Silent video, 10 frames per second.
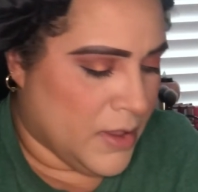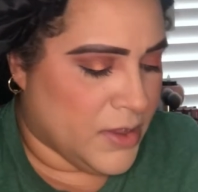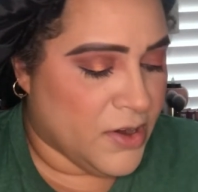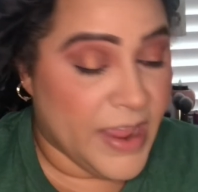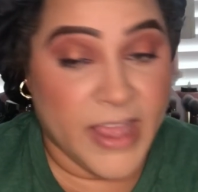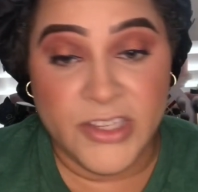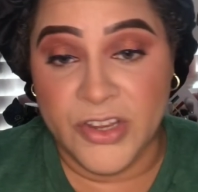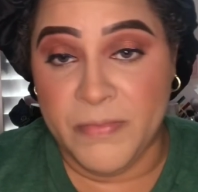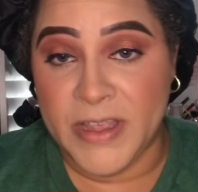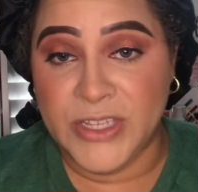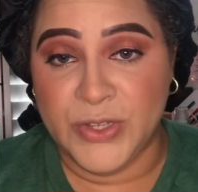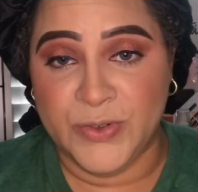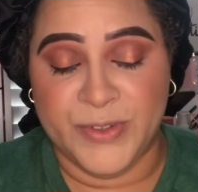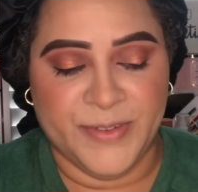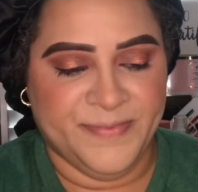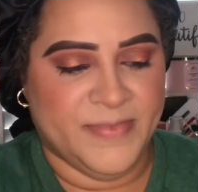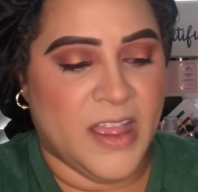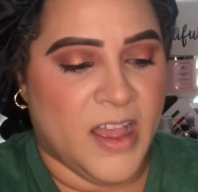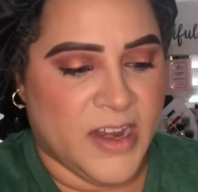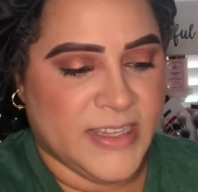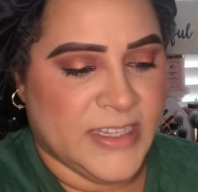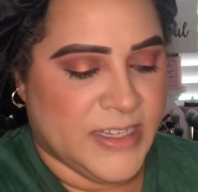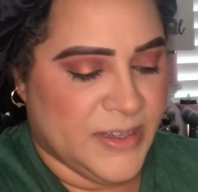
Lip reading: Your hands are your best tool, honestly.